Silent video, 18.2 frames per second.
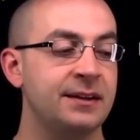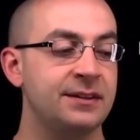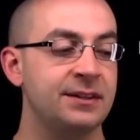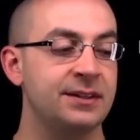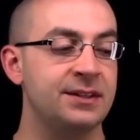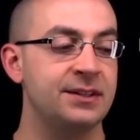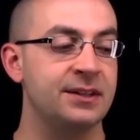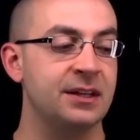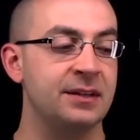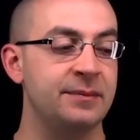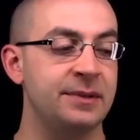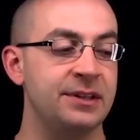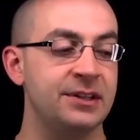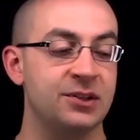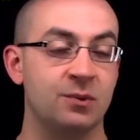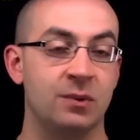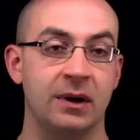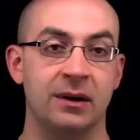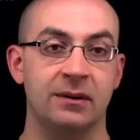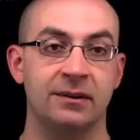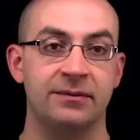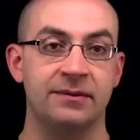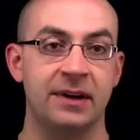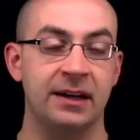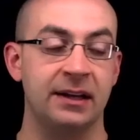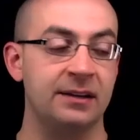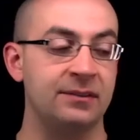This is going to be the square root of
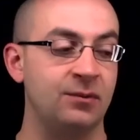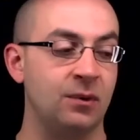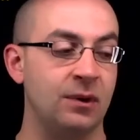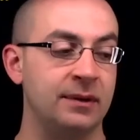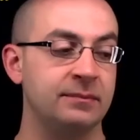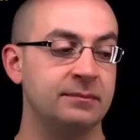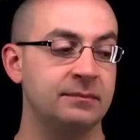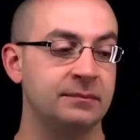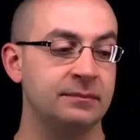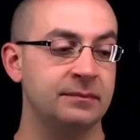negative 1